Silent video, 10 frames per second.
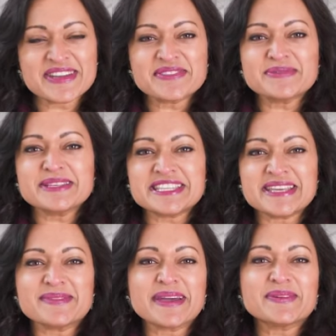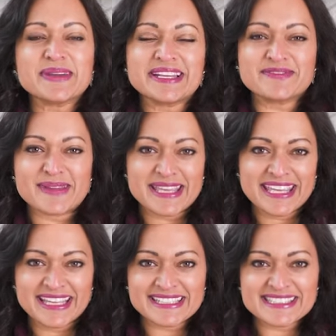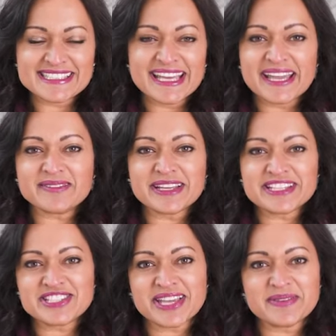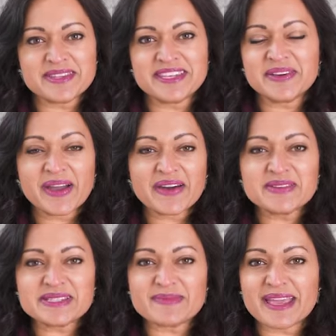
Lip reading: from the team at We Love Baking. Today I'm going to share with you how to